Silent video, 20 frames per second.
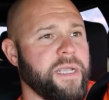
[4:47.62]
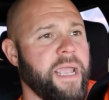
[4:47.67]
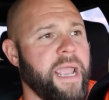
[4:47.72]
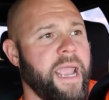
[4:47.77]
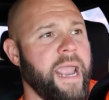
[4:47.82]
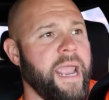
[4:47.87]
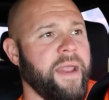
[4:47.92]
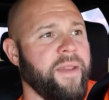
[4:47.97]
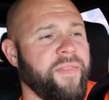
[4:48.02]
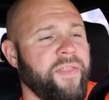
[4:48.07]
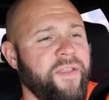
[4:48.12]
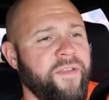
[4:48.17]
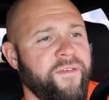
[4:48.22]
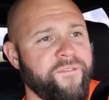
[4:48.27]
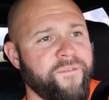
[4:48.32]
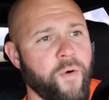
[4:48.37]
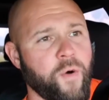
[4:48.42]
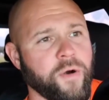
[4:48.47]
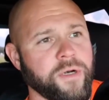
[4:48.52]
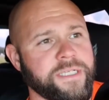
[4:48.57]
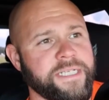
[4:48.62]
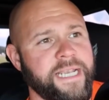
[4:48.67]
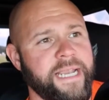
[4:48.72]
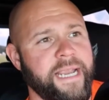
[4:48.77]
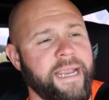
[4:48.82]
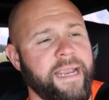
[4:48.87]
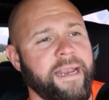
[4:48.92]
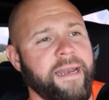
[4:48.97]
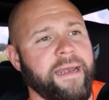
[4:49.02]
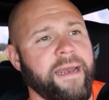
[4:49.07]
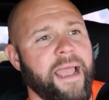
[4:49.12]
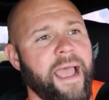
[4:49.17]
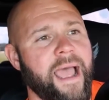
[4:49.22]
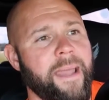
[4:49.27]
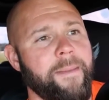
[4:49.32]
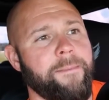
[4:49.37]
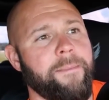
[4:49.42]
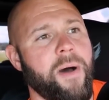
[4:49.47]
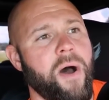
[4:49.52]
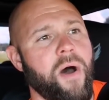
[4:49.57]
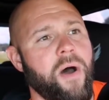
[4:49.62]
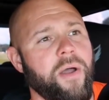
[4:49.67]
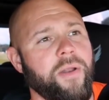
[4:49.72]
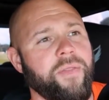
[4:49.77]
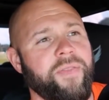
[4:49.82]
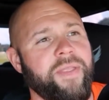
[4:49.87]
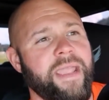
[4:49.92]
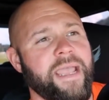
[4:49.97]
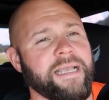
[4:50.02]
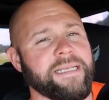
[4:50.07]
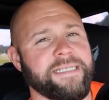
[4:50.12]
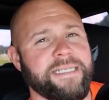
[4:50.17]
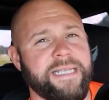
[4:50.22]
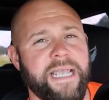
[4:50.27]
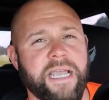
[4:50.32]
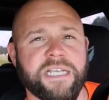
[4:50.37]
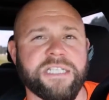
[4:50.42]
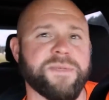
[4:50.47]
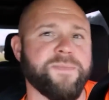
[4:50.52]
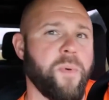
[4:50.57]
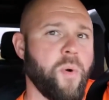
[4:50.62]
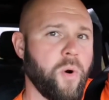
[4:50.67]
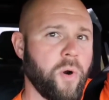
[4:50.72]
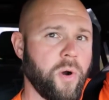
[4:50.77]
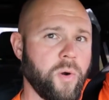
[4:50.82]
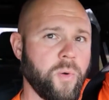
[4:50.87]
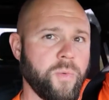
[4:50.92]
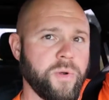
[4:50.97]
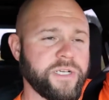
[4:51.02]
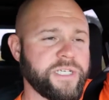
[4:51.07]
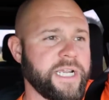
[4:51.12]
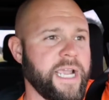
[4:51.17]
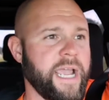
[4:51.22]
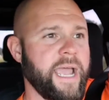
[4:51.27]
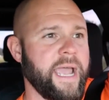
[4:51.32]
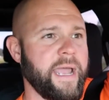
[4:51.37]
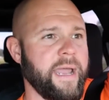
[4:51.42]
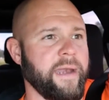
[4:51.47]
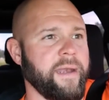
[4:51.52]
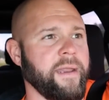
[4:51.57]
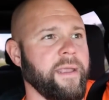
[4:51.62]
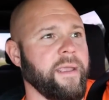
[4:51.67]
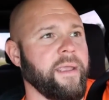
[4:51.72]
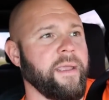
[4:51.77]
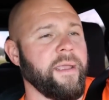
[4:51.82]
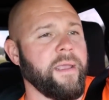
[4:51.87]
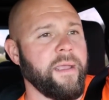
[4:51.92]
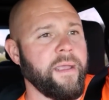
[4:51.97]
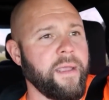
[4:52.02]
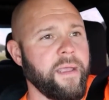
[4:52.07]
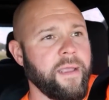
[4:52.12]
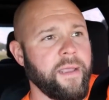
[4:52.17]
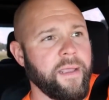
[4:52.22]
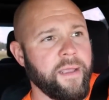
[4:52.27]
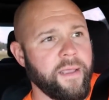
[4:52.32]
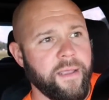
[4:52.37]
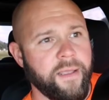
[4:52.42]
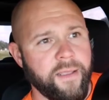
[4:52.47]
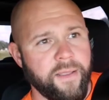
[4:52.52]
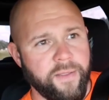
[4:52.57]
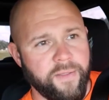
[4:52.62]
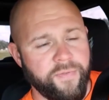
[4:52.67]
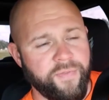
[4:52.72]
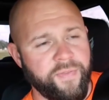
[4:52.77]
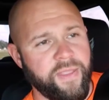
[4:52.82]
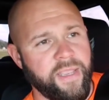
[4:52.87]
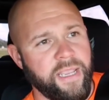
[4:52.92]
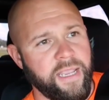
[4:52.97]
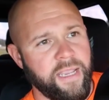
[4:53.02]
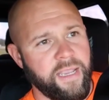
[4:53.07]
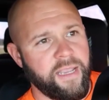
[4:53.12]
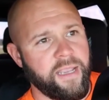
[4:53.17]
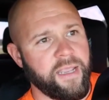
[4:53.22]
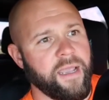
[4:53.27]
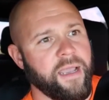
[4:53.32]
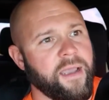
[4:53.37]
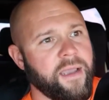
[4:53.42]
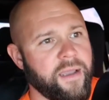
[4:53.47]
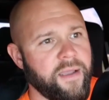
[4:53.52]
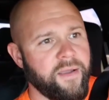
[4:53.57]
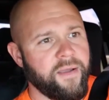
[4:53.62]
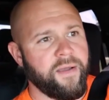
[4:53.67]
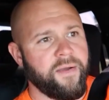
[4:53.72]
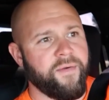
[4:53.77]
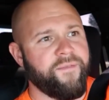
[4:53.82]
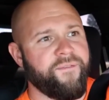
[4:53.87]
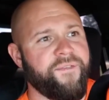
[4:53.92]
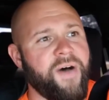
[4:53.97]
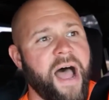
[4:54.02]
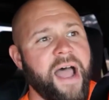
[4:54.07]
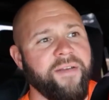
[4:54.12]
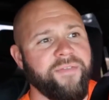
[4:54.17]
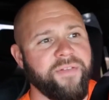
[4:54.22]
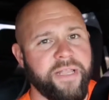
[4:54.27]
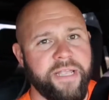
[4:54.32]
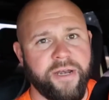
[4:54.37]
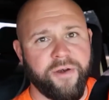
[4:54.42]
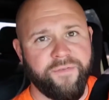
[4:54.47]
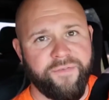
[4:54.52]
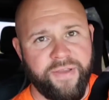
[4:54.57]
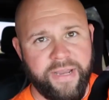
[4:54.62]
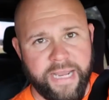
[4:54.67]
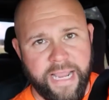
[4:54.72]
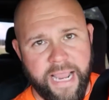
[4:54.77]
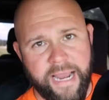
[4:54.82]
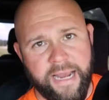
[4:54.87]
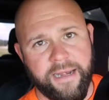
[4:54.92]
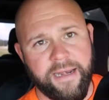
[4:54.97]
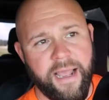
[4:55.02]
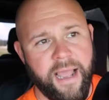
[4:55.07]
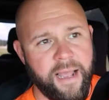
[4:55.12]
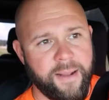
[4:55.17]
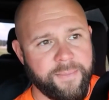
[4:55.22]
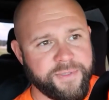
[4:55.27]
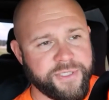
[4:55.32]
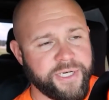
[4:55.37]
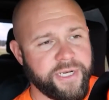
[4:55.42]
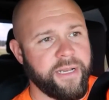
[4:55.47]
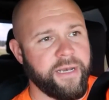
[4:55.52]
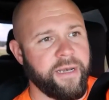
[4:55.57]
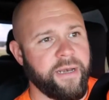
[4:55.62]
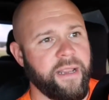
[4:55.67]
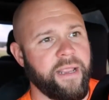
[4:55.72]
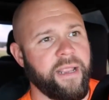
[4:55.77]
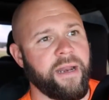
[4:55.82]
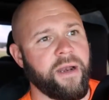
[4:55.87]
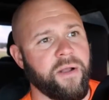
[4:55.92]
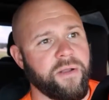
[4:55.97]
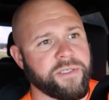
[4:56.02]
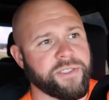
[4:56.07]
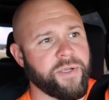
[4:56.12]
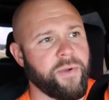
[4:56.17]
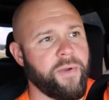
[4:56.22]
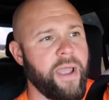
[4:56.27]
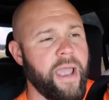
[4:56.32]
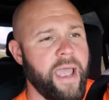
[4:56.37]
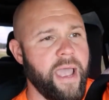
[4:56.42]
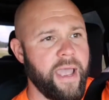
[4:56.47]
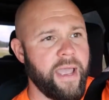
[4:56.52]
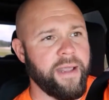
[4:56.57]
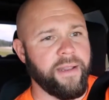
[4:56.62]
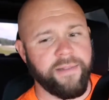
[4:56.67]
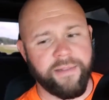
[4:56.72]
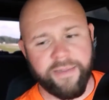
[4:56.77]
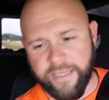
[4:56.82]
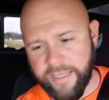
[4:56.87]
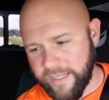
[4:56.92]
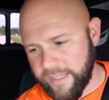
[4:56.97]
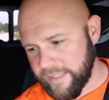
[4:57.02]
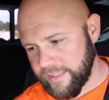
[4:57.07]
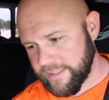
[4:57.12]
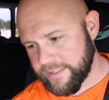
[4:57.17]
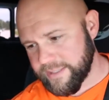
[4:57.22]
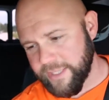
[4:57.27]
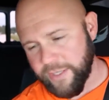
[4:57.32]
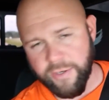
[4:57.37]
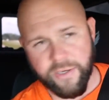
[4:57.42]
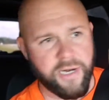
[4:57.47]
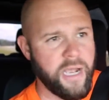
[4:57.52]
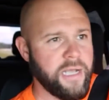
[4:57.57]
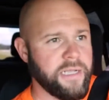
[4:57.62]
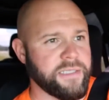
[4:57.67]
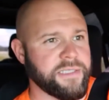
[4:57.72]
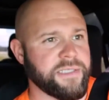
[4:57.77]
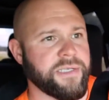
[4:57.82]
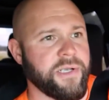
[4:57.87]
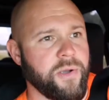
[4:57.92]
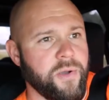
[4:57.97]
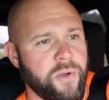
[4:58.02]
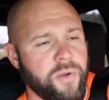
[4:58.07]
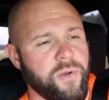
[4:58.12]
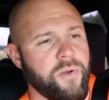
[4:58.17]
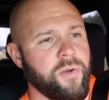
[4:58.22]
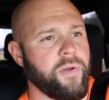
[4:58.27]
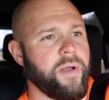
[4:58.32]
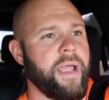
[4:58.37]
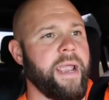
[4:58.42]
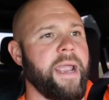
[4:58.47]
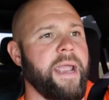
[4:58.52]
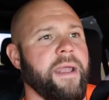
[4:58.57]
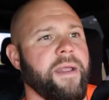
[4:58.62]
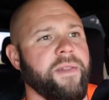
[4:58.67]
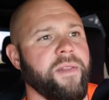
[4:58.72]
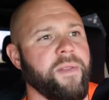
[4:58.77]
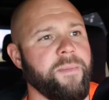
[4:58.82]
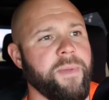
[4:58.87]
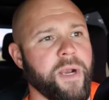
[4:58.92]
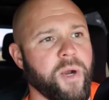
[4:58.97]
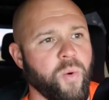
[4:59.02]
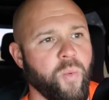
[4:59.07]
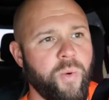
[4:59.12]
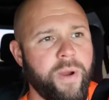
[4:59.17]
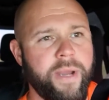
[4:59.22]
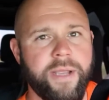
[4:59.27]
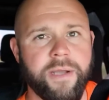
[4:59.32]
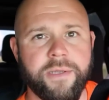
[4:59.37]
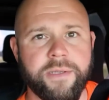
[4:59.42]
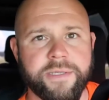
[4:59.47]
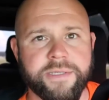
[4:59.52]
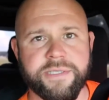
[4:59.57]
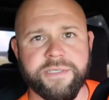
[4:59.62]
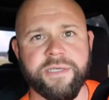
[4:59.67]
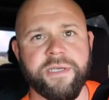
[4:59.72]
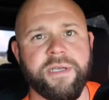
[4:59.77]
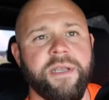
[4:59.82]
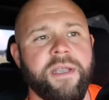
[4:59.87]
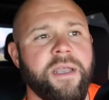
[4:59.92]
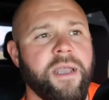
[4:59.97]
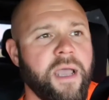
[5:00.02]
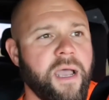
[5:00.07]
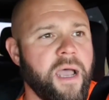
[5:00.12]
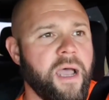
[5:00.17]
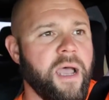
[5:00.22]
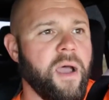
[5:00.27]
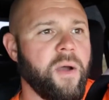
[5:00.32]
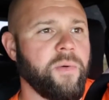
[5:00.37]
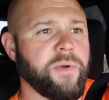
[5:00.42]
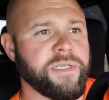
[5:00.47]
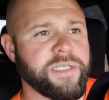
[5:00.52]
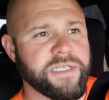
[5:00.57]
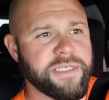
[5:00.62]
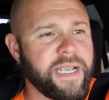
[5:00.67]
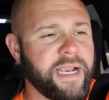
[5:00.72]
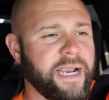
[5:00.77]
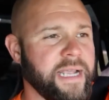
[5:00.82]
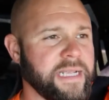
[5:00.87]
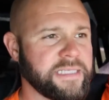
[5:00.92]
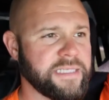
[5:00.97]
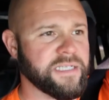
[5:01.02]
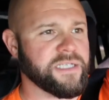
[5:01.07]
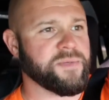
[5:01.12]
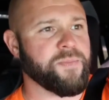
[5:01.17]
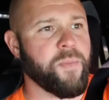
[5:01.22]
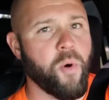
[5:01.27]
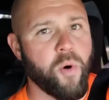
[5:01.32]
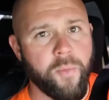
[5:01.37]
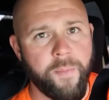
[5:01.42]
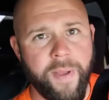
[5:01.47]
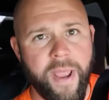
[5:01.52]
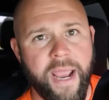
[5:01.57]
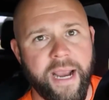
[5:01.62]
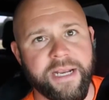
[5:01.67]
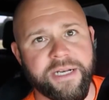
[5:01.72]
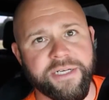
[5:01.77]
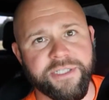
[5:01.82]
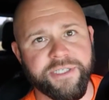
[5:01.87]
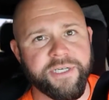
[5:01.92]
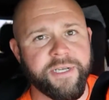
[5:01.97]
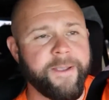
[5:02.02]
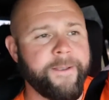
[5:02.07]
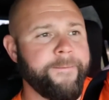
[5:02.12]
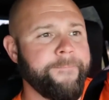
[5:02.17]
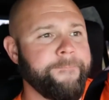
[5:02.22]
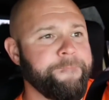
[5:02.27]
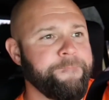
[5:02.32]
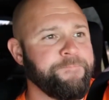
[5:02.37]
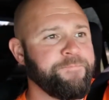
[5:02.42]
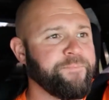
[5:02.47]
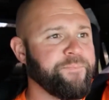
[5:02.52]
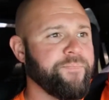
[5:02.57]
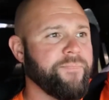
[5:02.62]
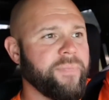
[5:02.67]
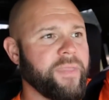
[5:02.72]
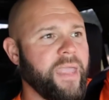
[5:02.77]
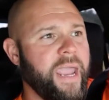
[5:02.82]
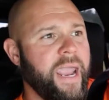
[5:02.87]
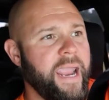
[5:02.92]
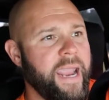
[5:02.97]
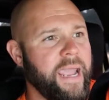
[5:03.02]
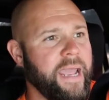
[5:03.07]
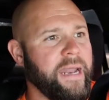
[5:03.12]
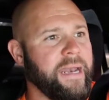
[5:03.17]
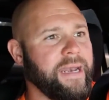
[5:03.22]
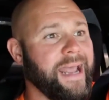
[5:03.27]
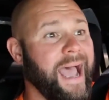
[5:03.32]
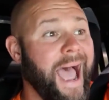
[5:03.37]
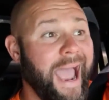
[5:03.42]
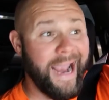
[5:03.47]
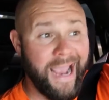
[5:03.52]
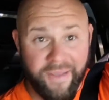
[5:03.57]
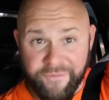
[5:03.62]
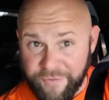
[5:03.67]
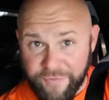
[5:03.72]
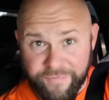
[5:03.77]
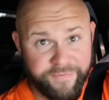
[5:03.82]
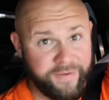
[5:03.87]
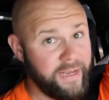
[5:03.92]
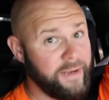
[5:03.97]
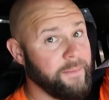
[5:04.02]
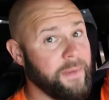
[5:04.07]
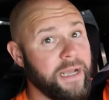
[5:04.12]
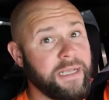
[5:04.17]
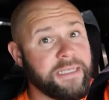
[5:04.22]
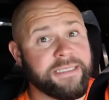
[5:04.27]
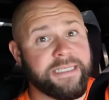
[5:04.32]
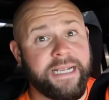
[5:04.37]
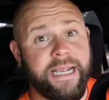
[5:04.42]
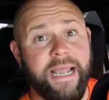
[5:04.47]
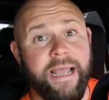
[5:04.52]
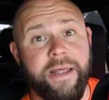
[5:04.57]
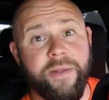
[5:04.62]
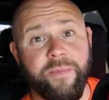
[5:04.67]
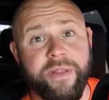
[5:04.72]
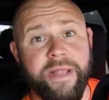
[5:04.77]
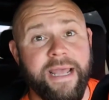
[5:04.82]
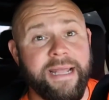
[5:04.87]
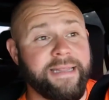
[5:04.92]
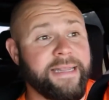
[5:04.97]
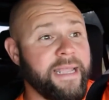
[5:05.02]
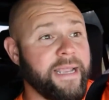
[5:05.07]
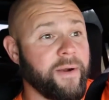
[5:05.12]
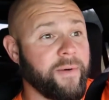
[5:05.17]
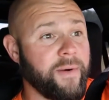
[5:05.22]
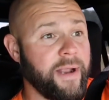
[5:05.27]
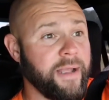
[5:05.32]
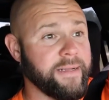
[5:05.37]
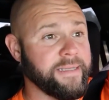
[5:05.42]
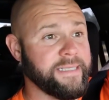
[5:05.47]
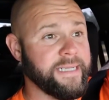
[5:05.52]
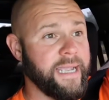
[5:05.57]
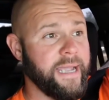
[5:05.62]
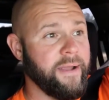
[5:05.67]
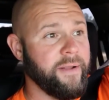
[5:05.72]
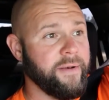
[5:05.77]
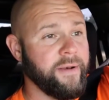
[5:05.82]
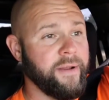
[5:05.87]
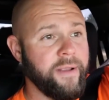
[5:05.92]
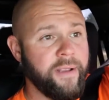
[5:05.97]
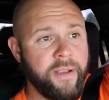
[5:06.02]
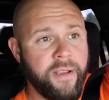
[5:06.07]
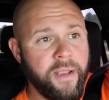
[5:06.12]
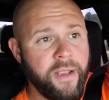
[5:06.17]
And the 14, I bought the STX Sport, which had the 5 liter V8 option. It also had the center console and the bigger wheels, which is, I guess, the Sport package. And got 15 miles a gallon with that thing around town.